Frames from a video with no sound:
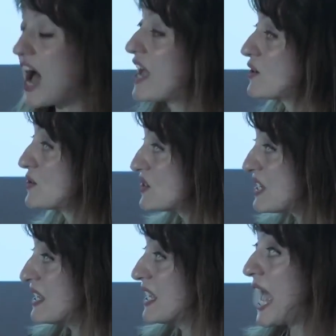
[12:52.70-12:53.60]
I could
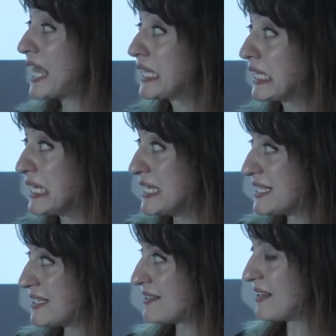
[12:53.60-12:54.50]
see, at the
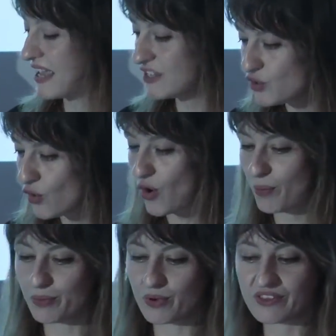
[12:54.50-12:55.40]
least, a
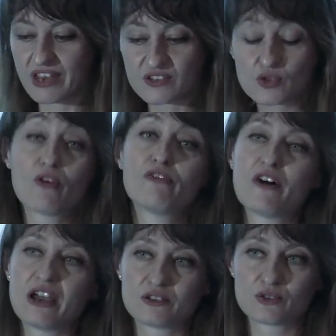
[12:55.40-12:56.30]
Europe that is
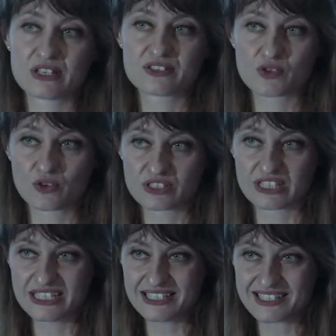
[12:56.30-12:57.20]
confined to its
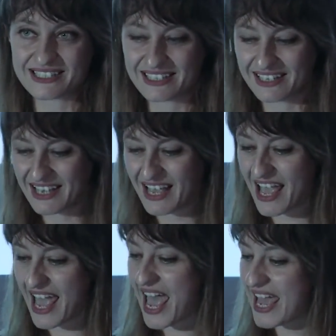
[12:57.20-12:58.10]
continent
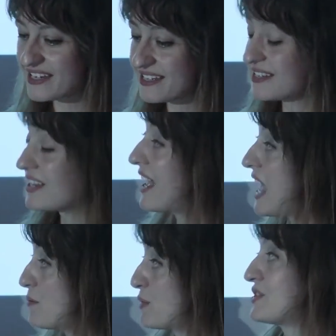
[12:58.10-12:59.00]
and
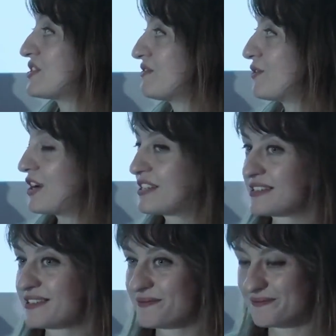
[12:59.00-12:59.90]
a prison for
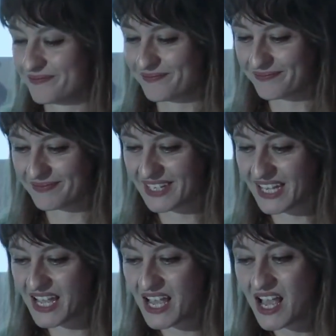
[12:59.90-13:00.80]
us.
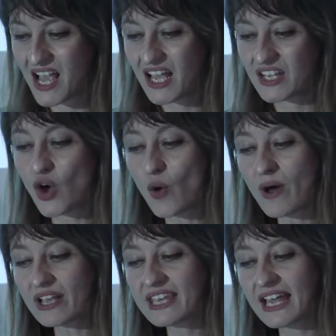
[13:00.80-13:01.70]
No
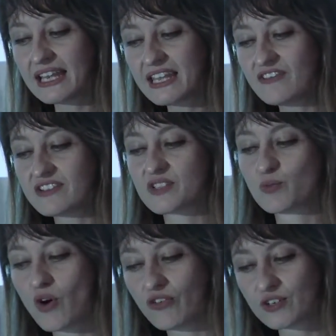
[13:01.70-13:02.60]
one can leave this
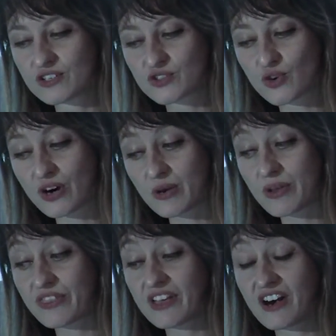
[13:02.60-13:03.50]
woeful story
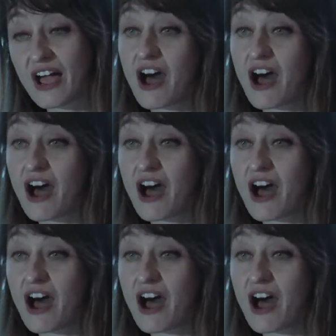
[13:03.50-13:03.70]
with their